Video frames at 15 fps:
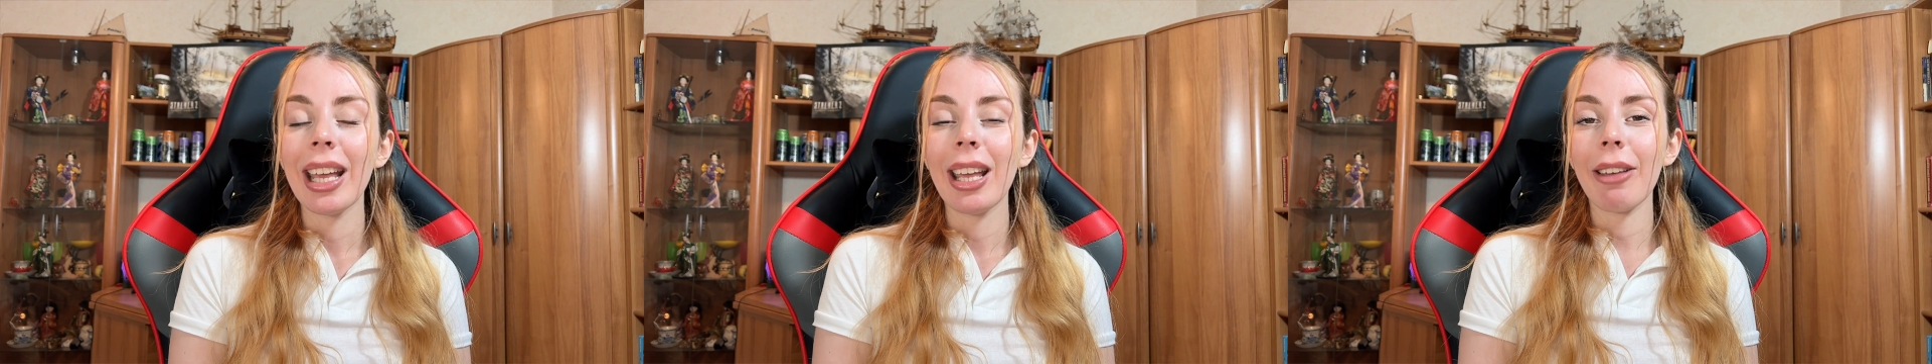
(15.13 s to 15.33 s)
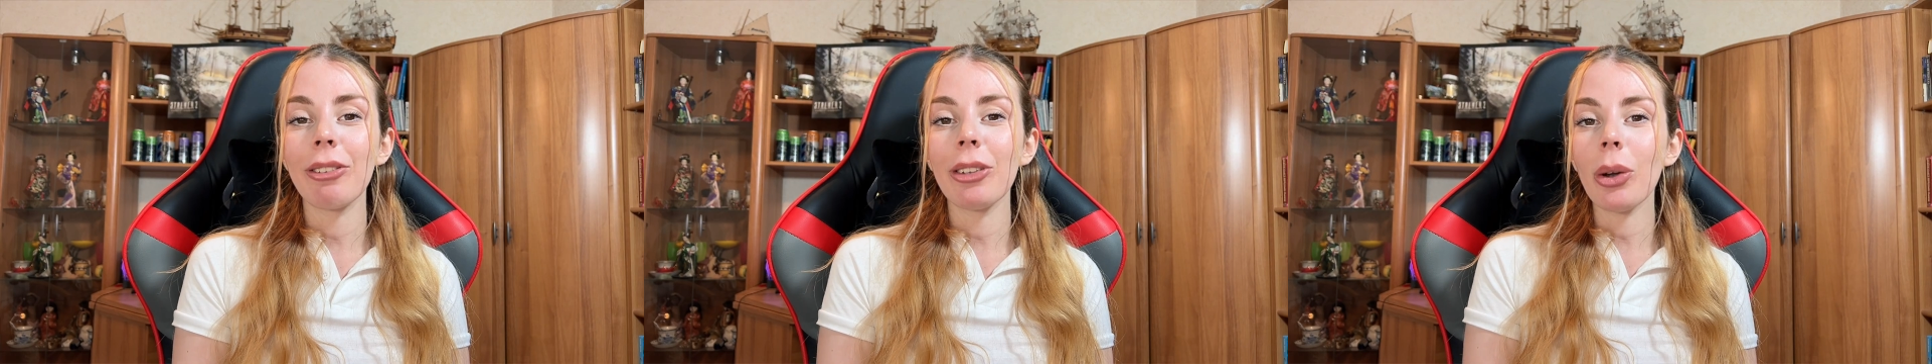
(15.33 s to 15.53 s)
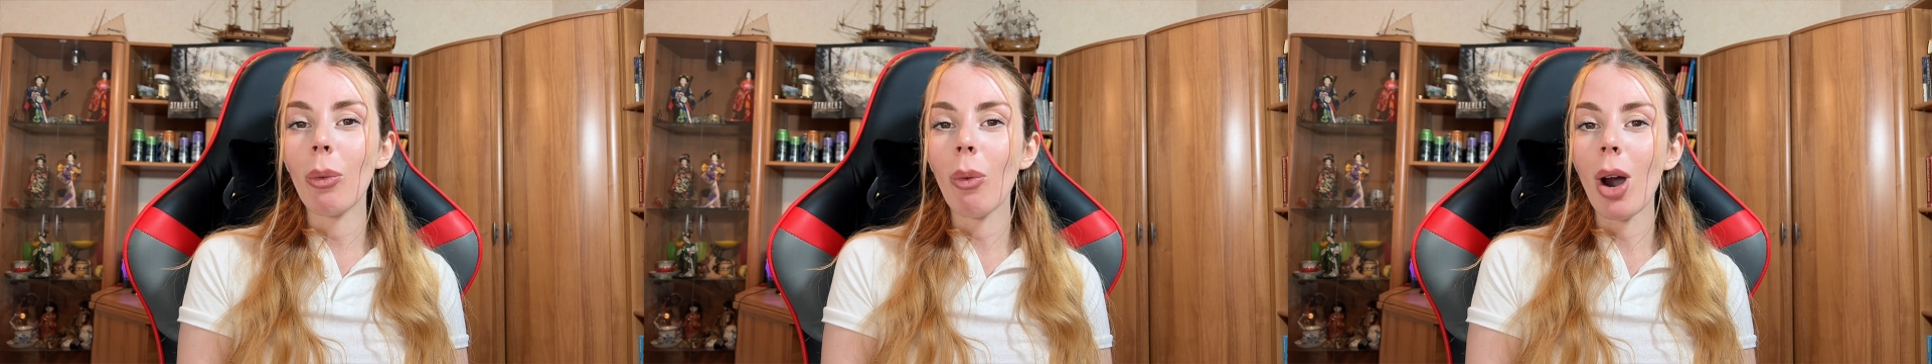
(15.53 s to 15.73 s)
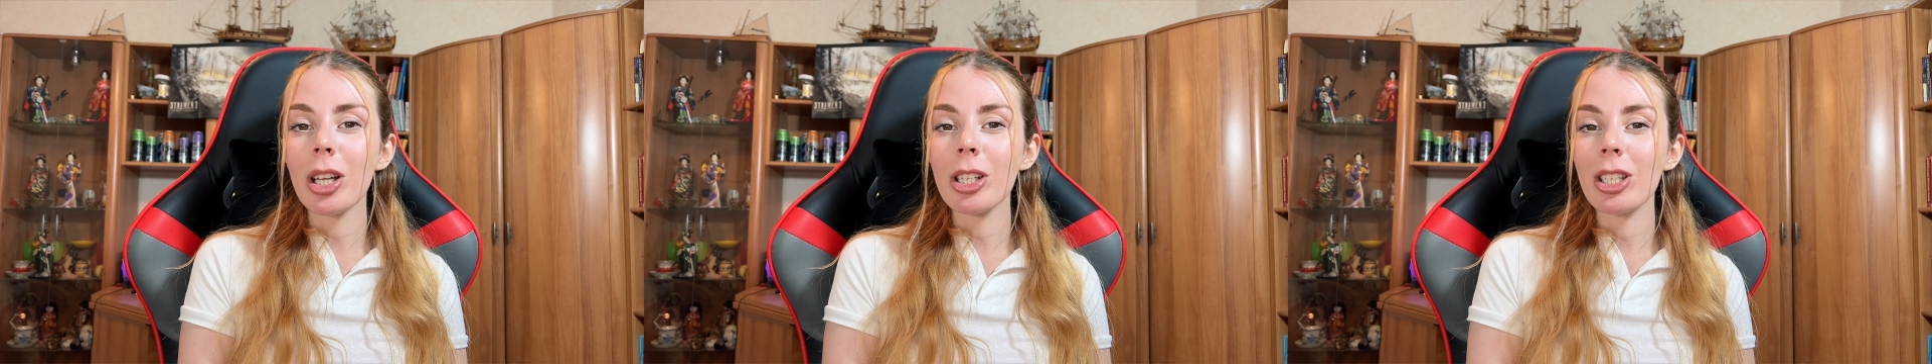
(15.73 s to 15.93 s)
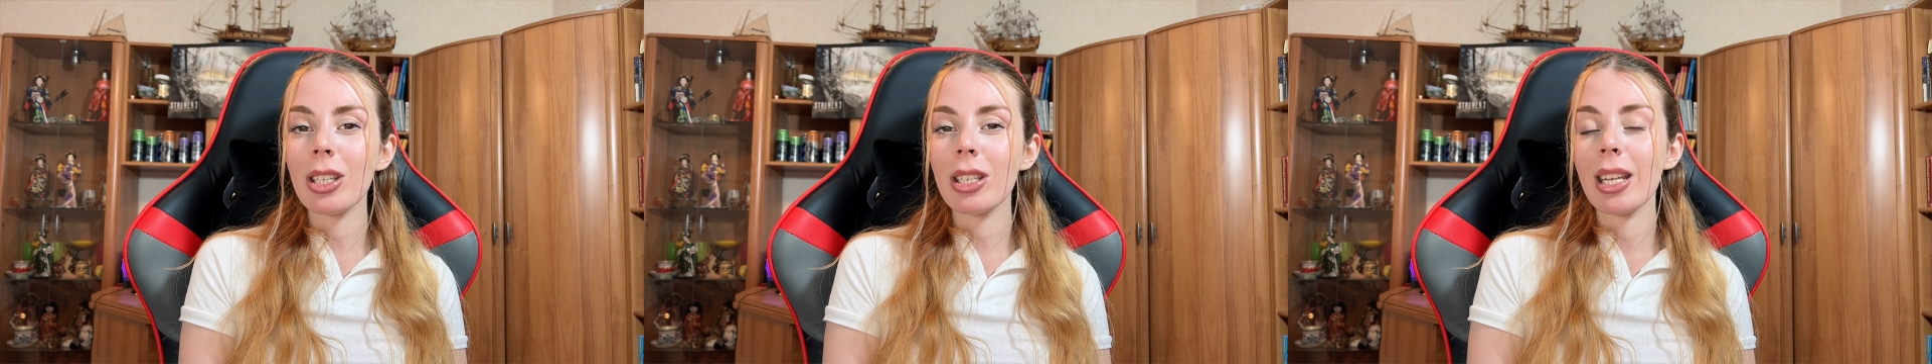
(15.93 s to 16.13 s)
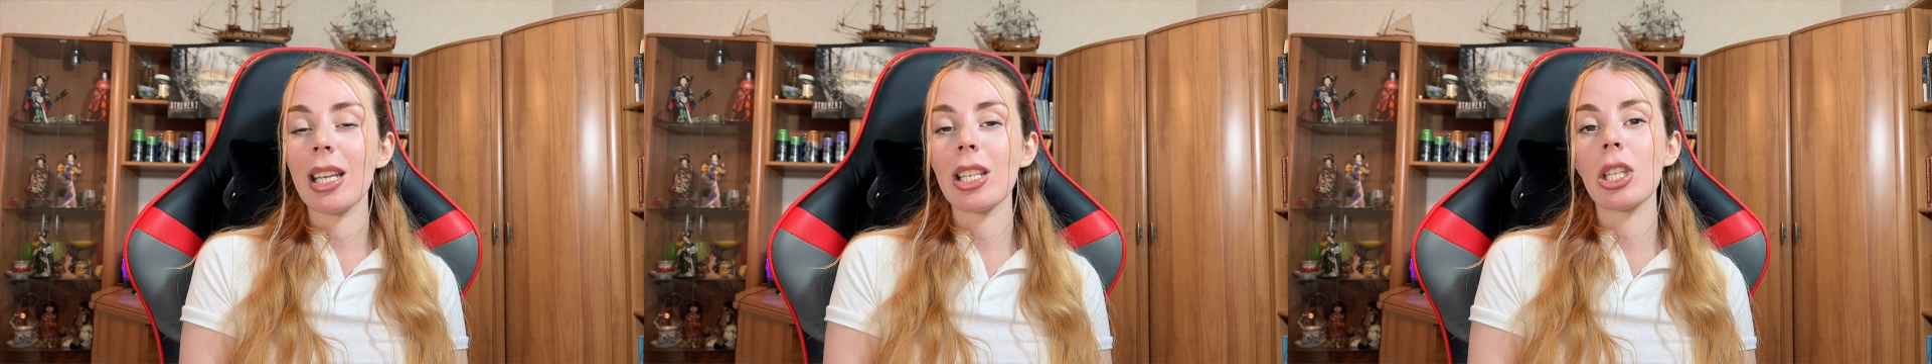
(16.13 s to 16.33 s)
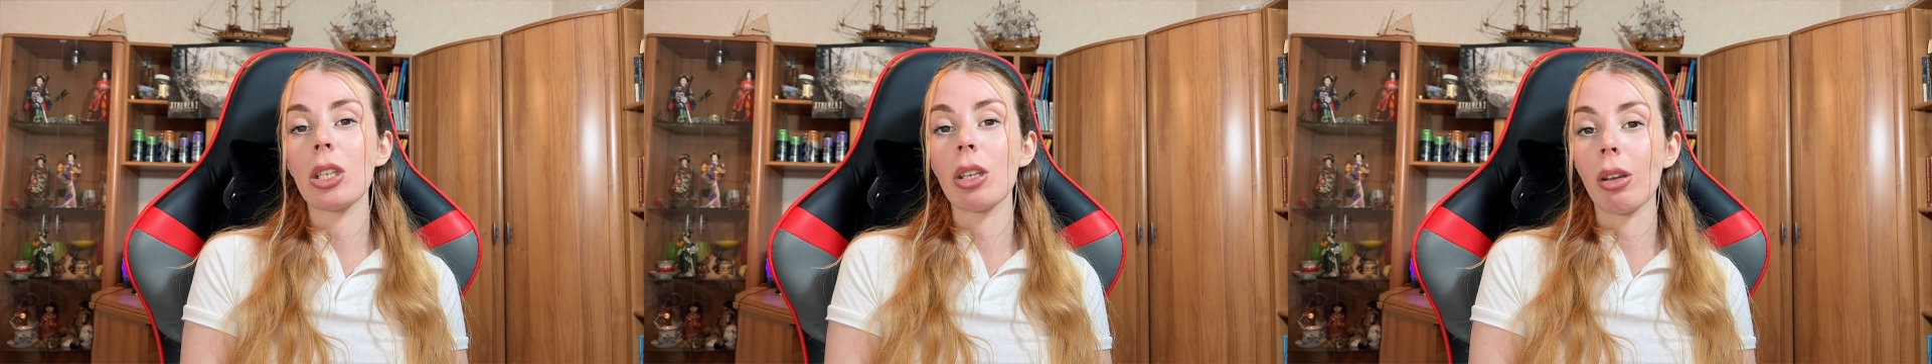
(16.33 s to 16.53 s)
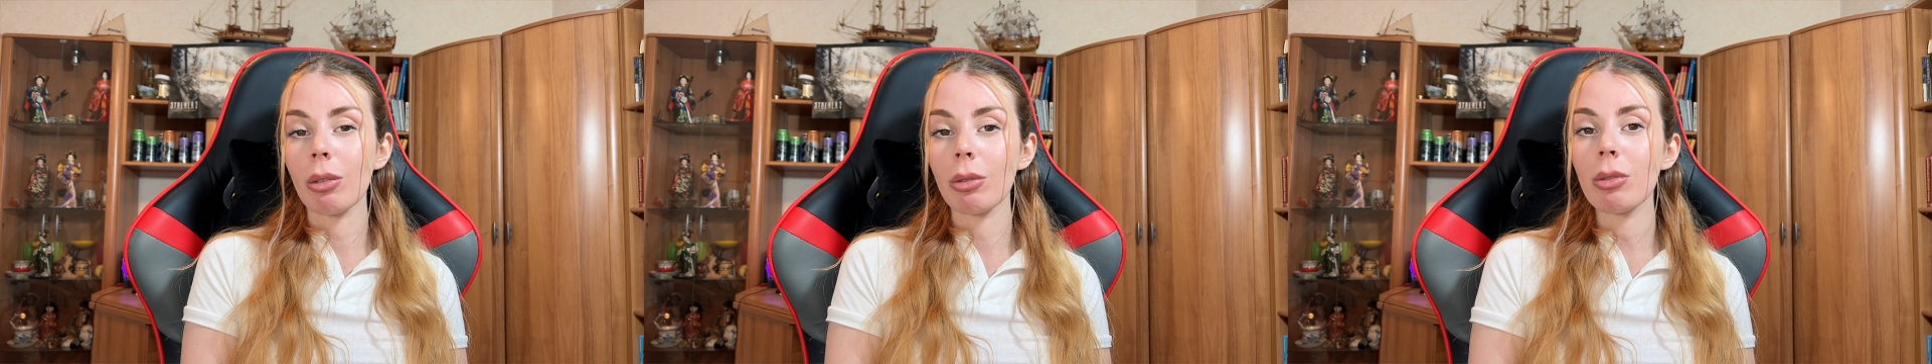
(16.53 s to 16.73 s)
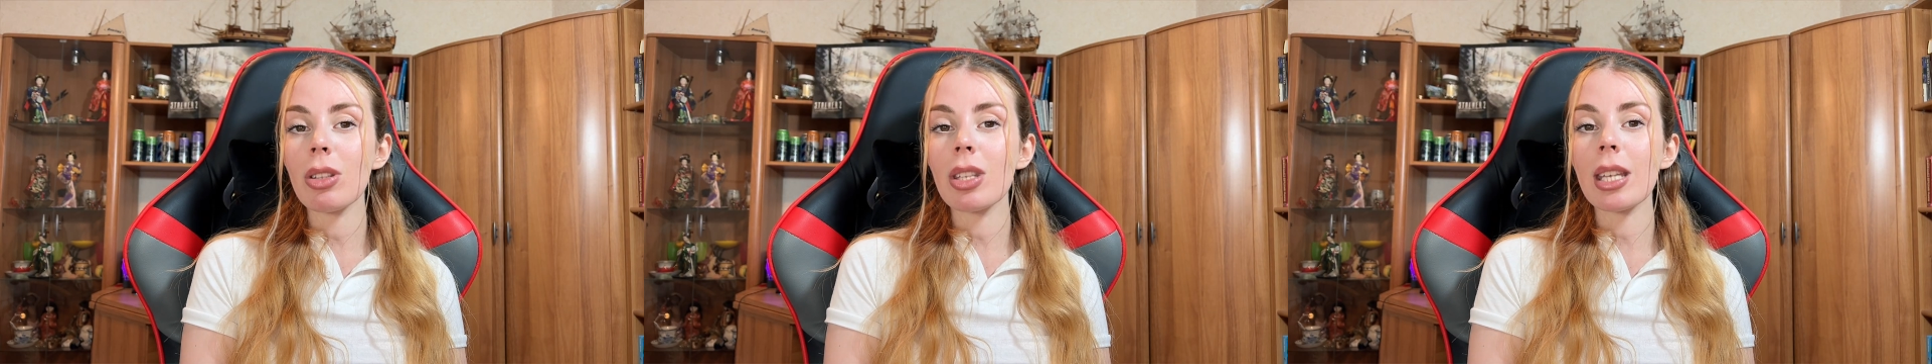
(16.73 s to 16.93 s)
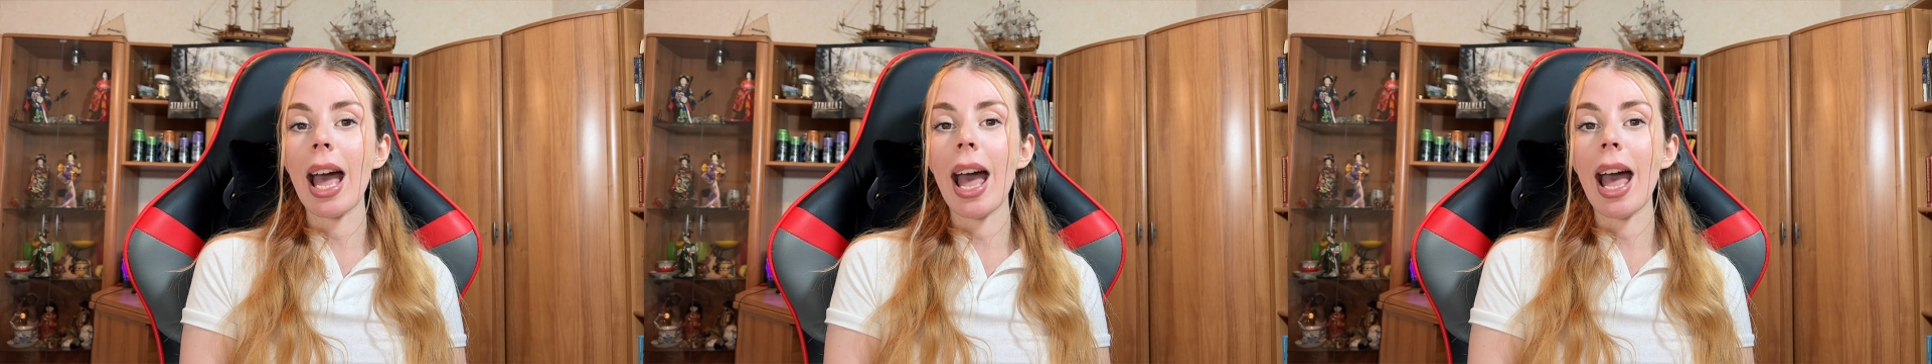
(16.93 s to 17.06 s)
If you want today's notes